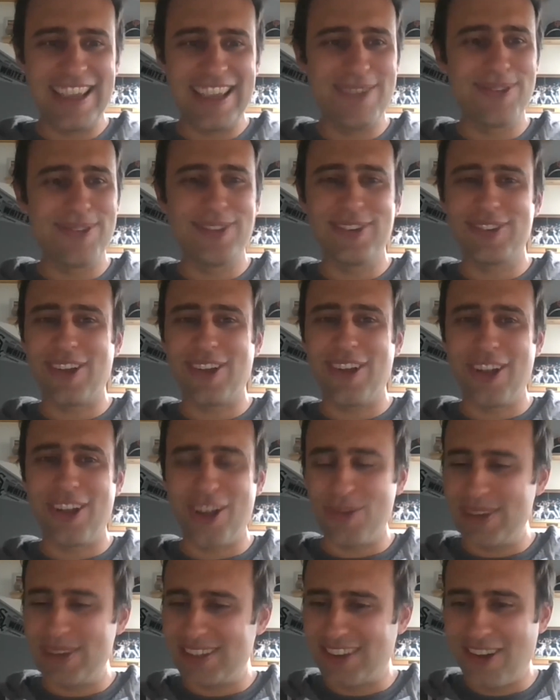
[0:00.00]
He was just
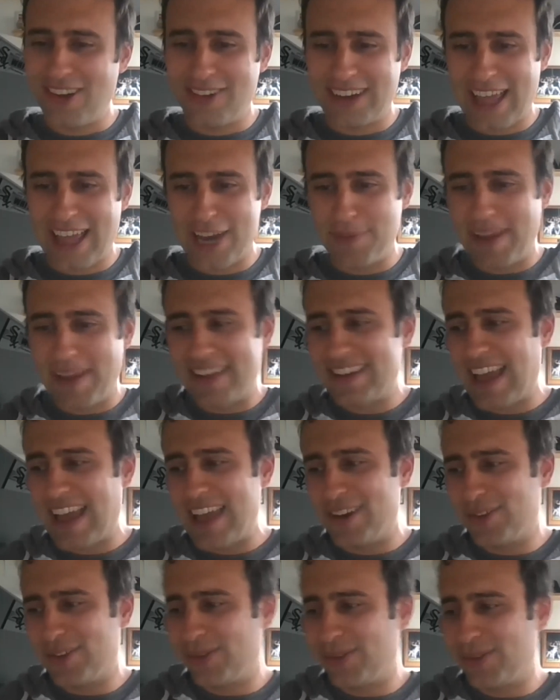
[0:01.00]
always going on about
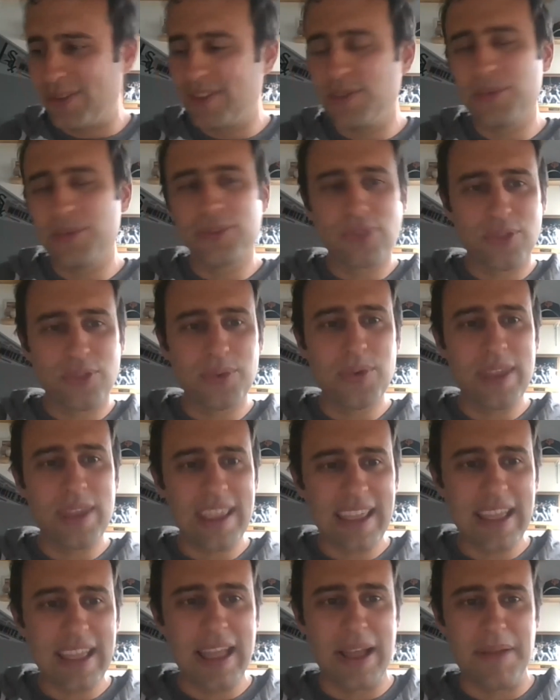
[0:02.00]
dinosaurs. And it was through
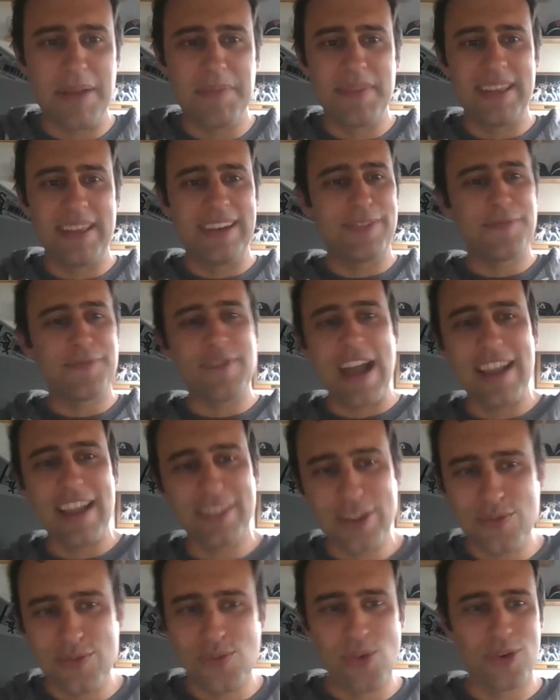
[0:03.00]
him that it
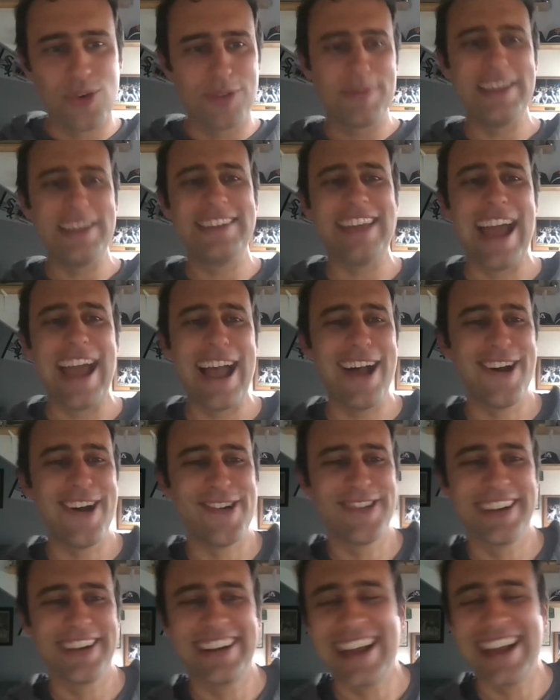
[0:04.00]
finally wore me
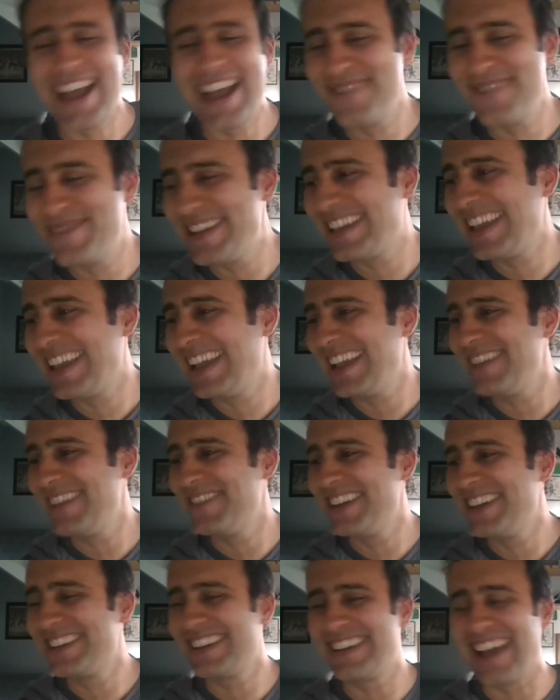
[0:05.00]
down and I became
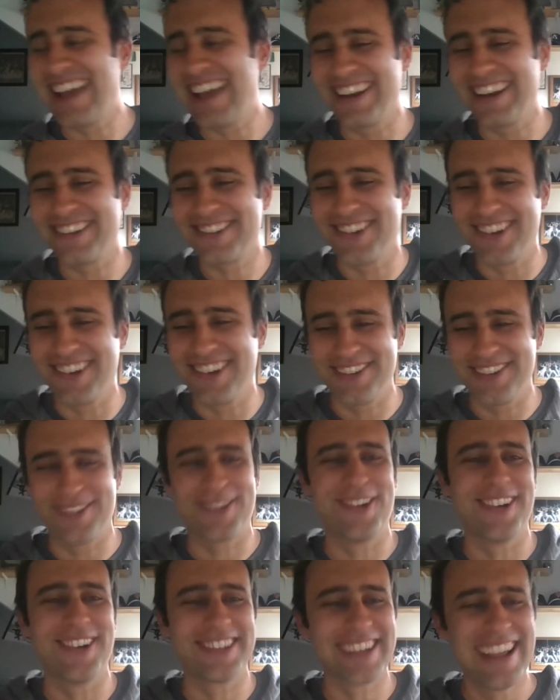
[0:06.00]
into dinosaurs. Of
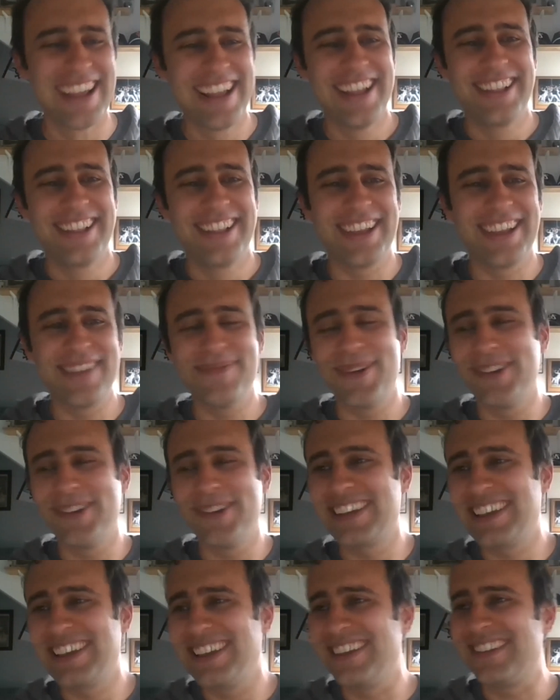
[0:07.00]
course, like most
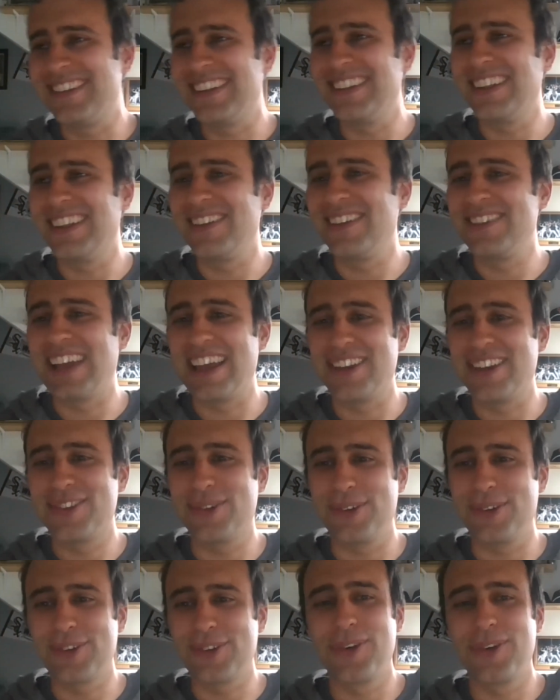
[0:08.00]
kids that love
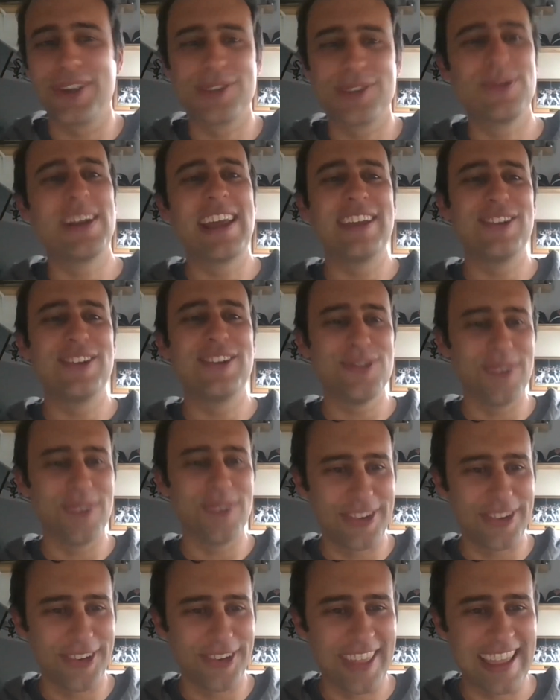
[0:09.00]
dinosaurs, Chris went on to do
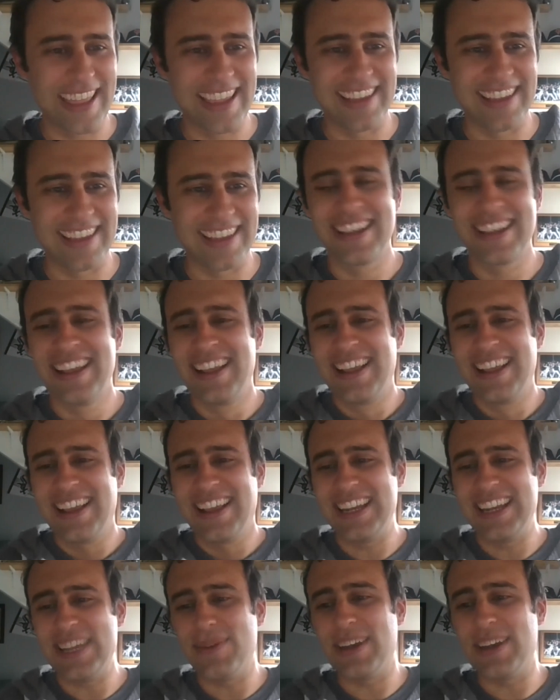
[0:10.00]
other things,
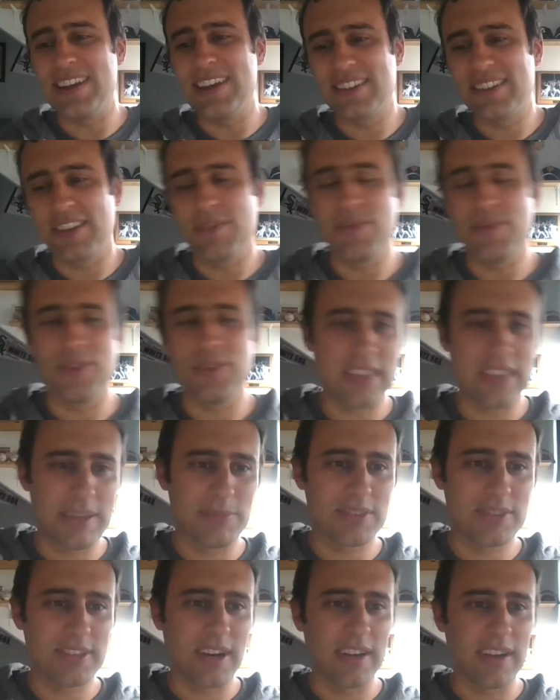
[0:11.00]
and he went into the museum
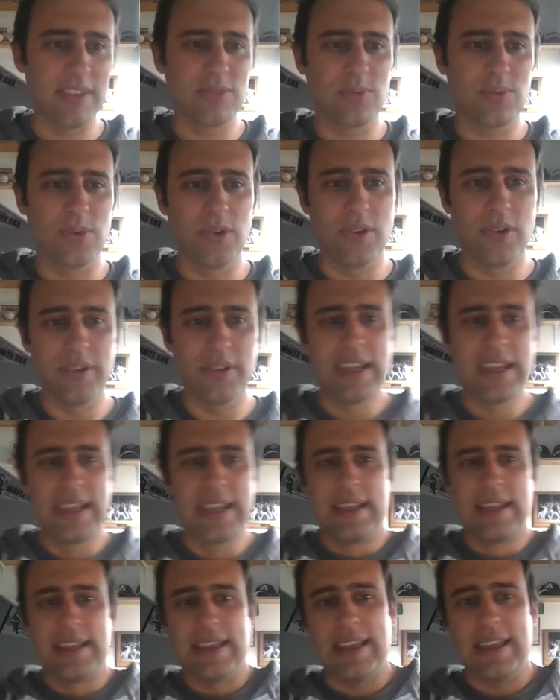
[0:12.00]
studies world
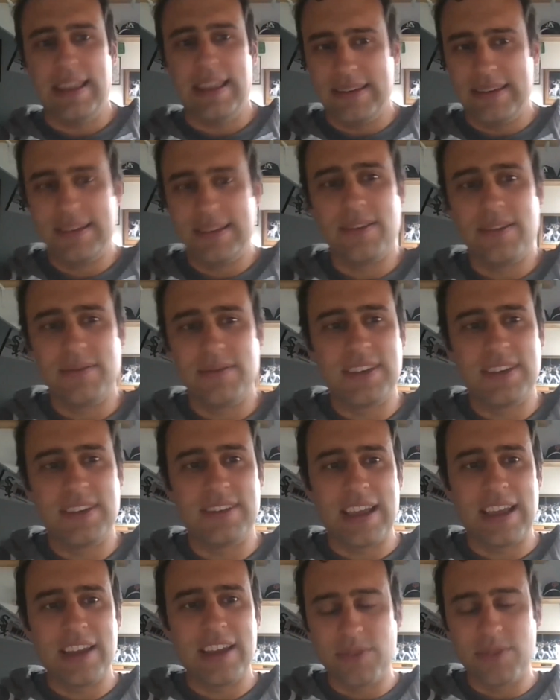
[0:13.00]
and, you know,
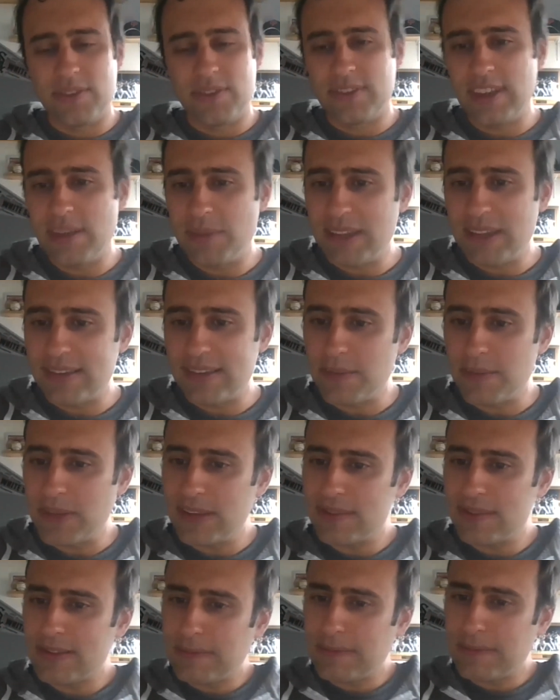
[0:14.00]
designed museum
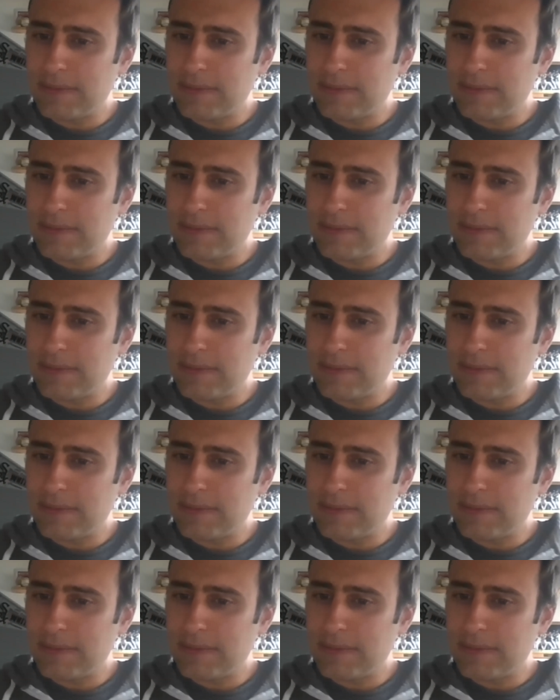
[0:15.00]
exhibits.